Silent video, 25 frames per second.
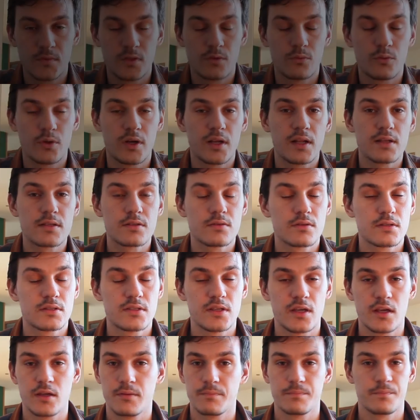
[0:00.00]
What else to
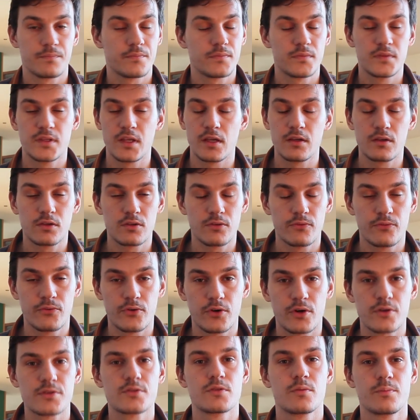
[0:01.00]
say? Thank you for
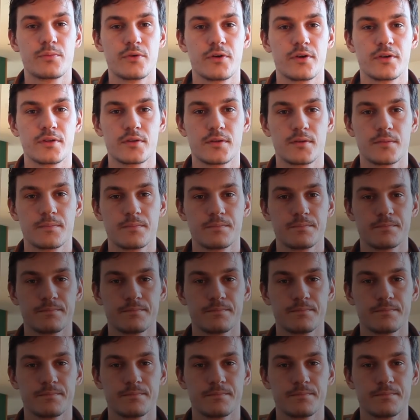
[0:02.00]
your support.